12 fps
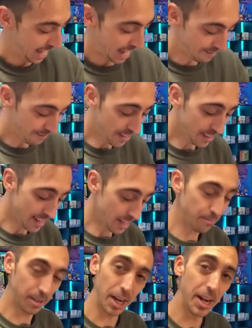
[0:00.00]
I feel like
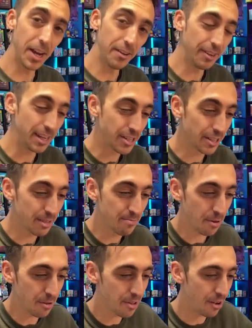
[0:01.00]
I'm gonna eventually
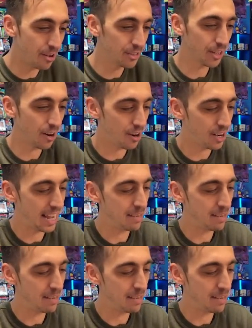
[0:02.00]
pull the alt art,